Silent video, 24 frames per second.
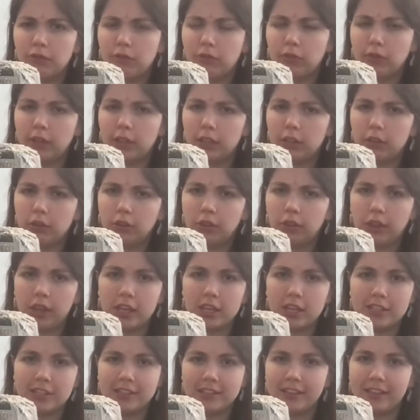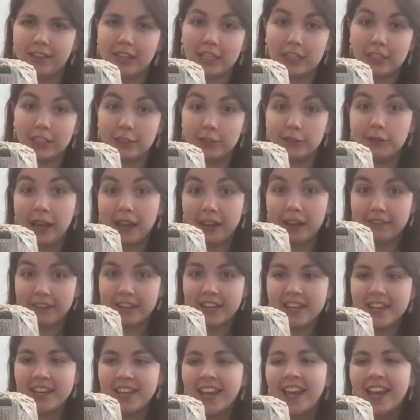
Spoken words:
for little things, nothing too heavy,